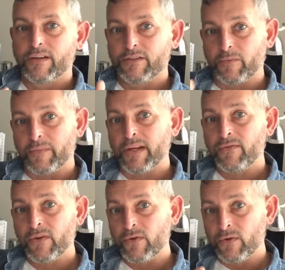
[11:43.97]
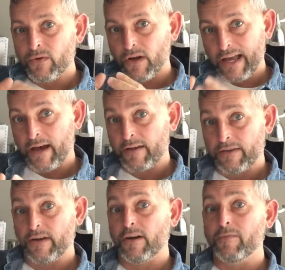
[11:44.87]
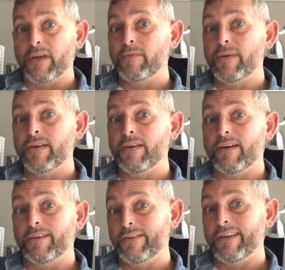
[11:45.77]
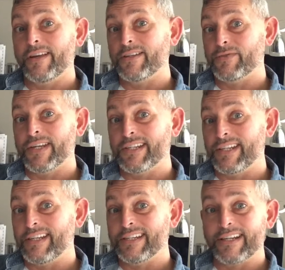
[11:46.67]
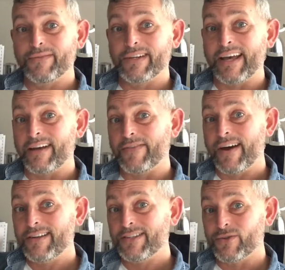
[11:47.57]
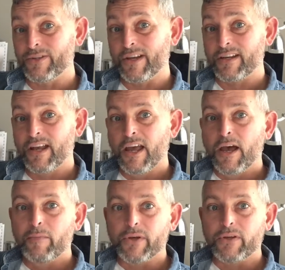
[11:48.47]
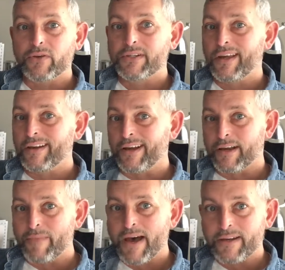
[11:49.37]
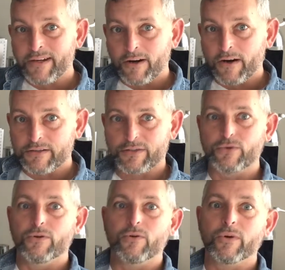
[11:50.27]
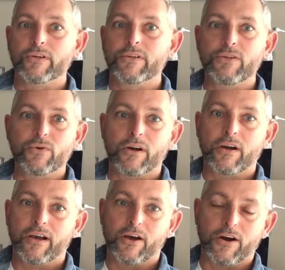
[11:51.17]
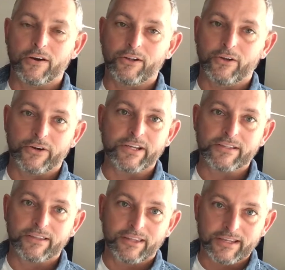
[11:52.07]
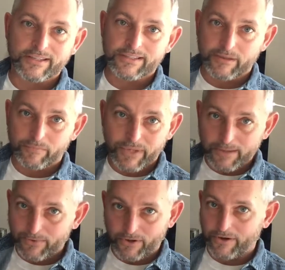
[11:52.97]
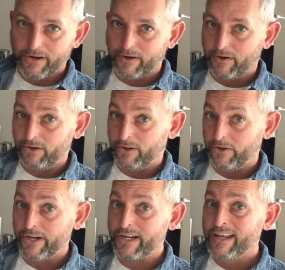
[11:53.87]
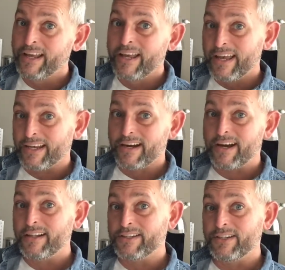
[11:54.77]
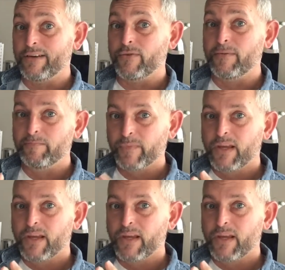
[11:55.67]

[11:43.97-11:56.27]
So many of you out there may be under the age of 18, not even out of high school yet, but you attend like a magnet art school where you are learning things that people already are learning in college level.